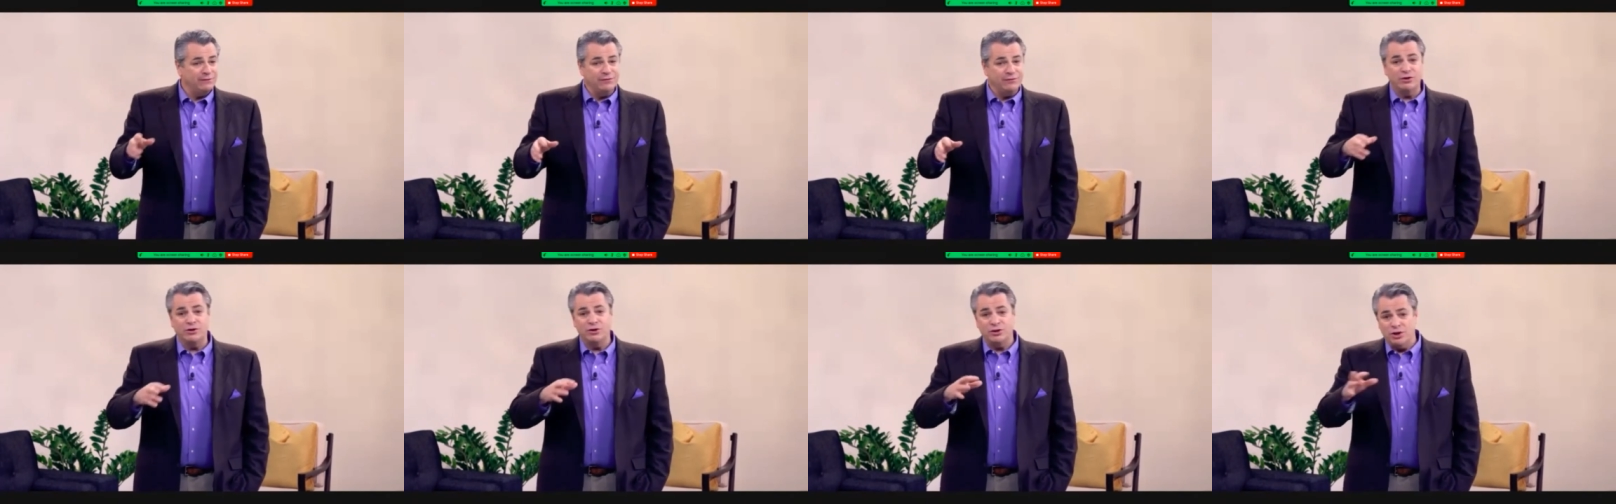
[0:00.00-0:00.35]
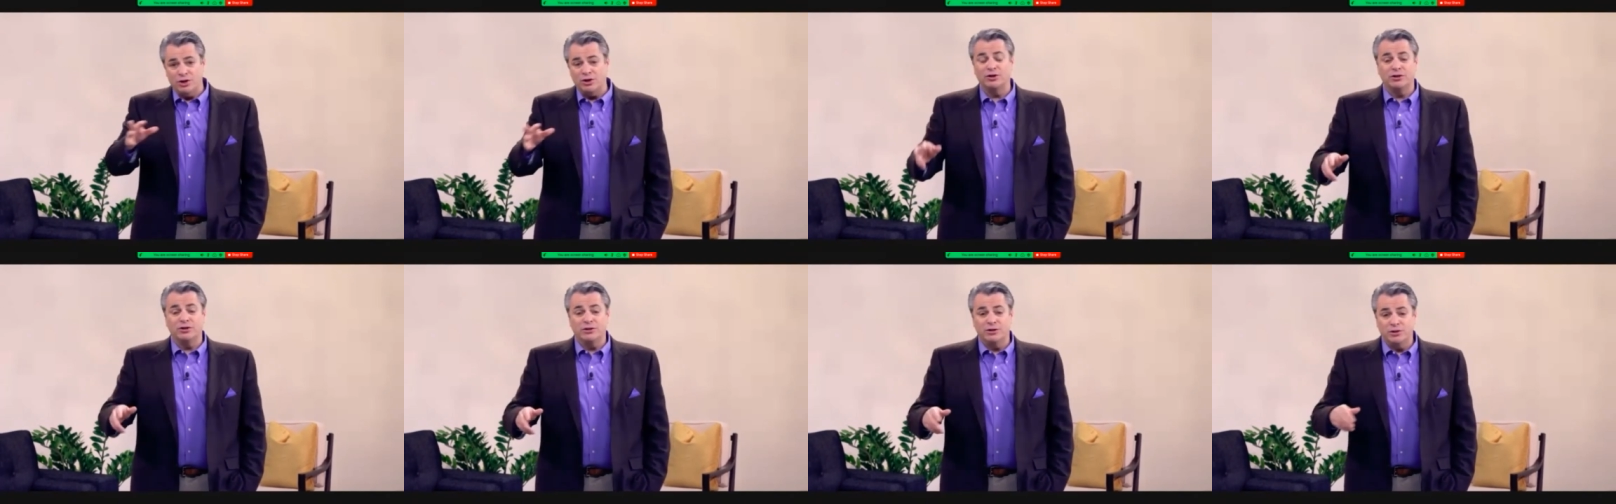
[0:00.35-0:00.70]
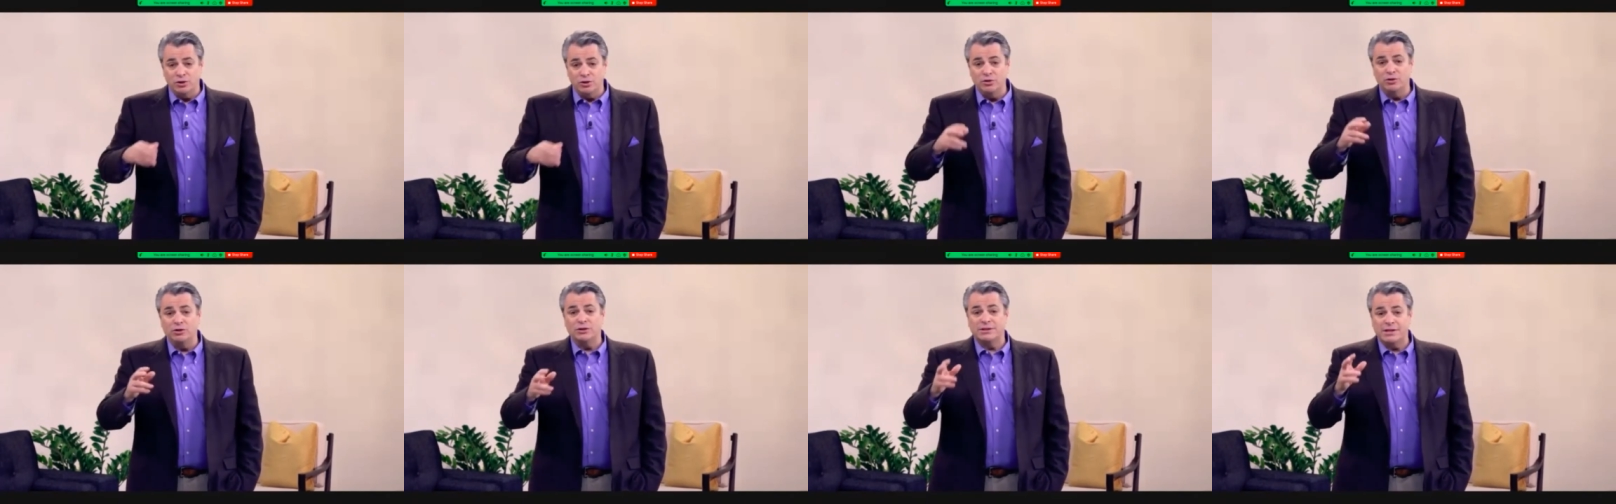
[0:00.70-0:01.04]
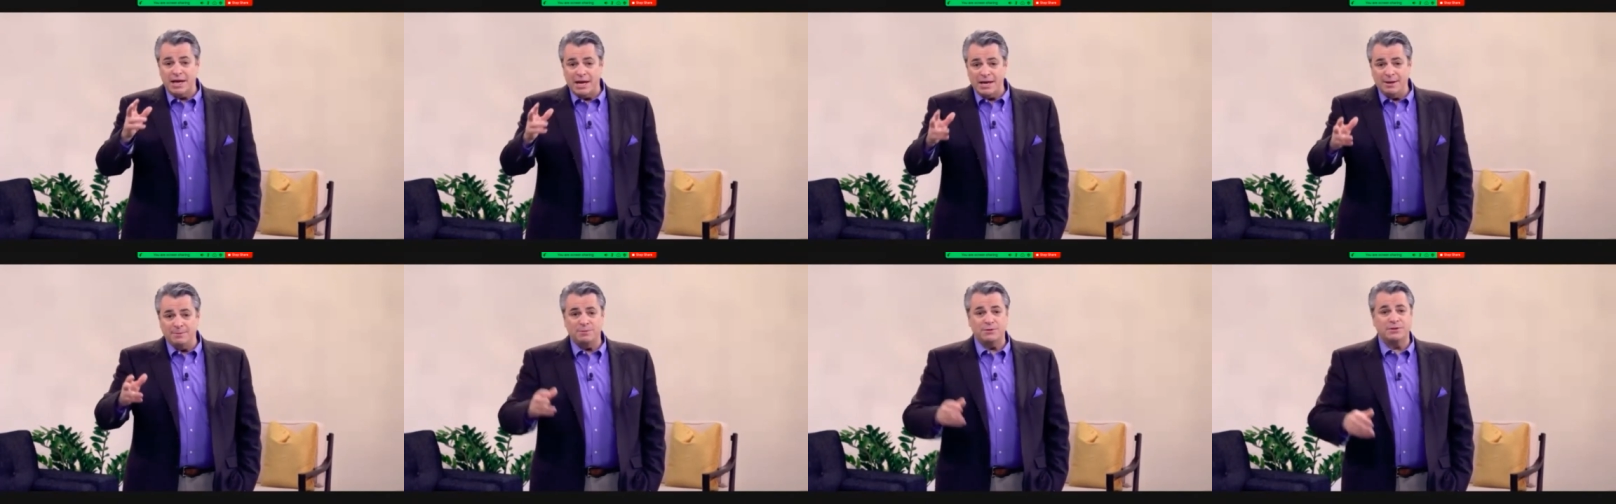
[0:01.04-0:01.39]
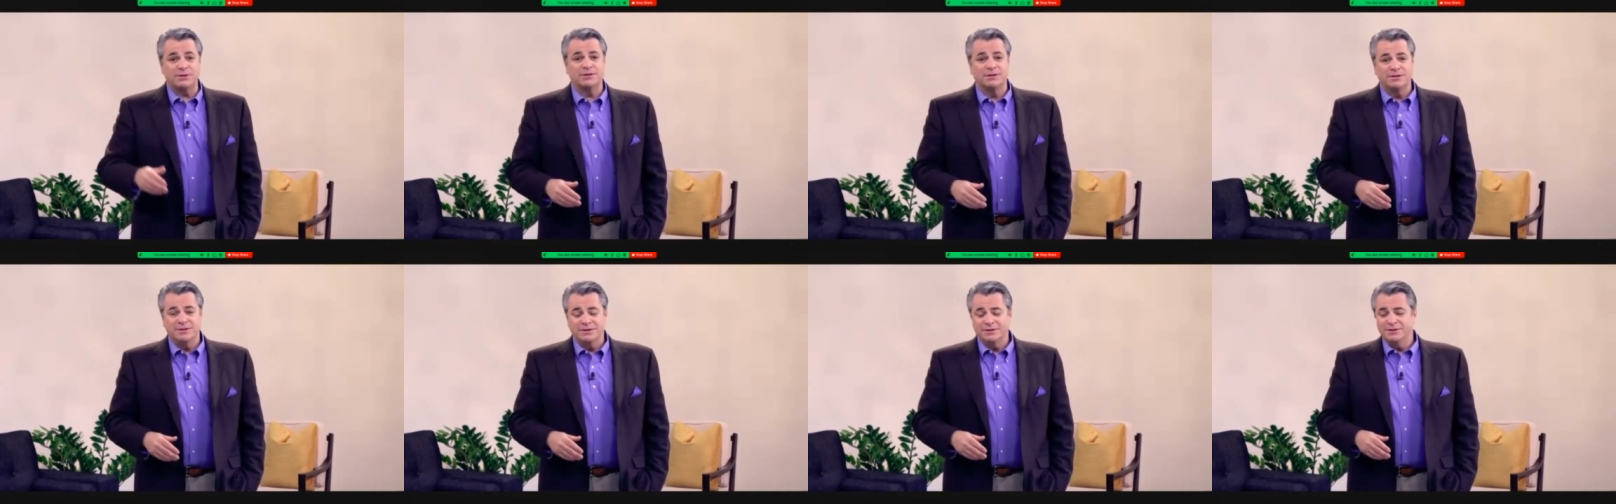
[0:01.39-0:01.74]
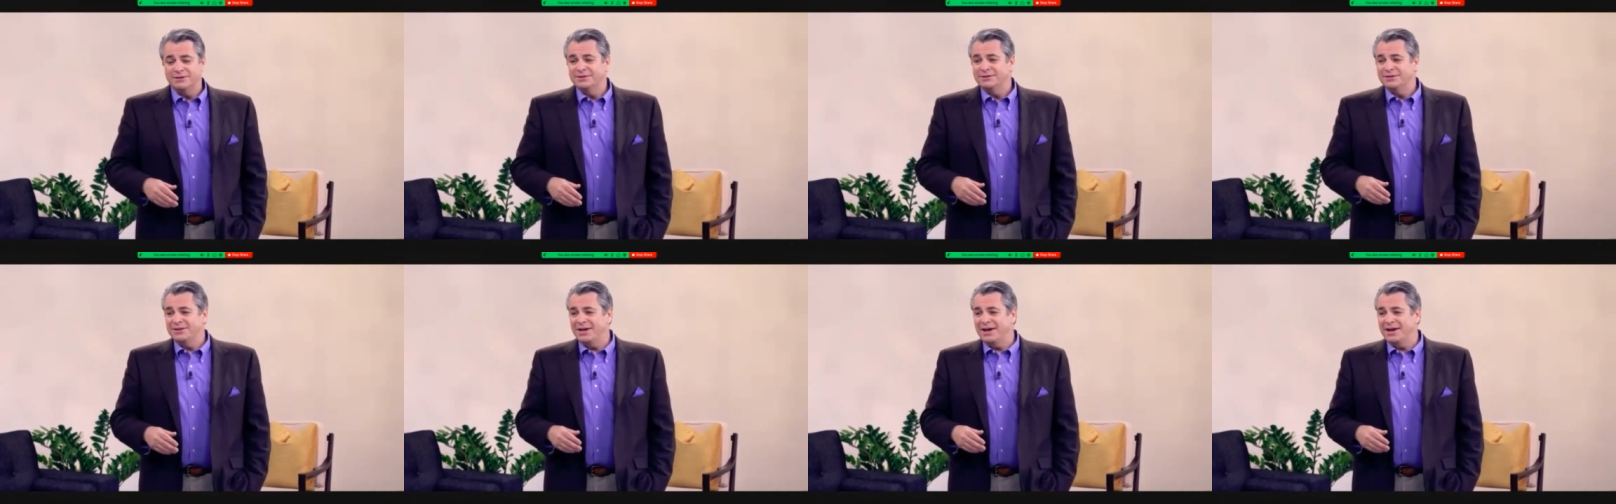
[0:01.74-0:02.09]
If you're young, Google tapes,
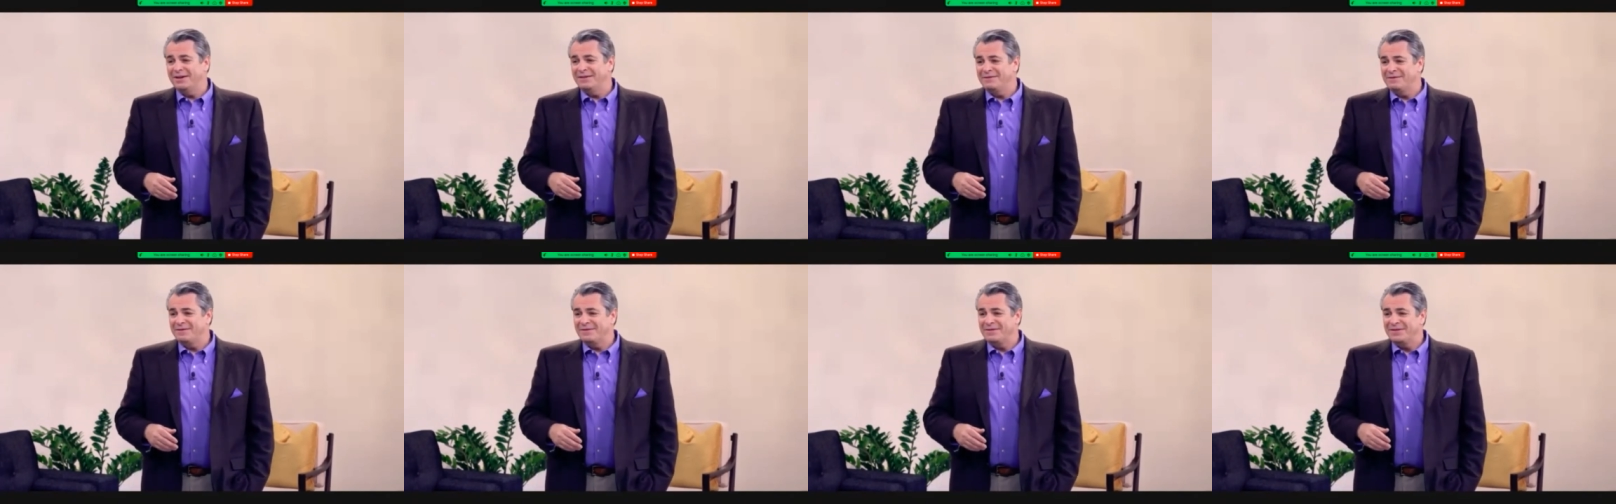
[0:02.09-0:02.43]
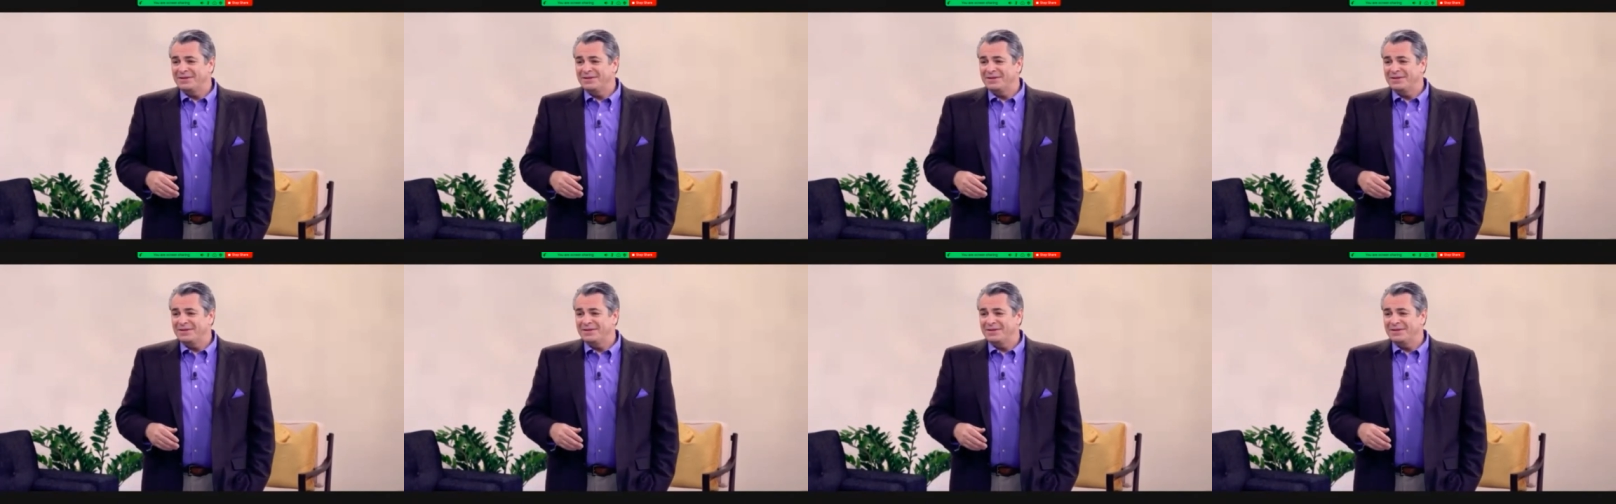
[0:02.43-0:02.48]
okay?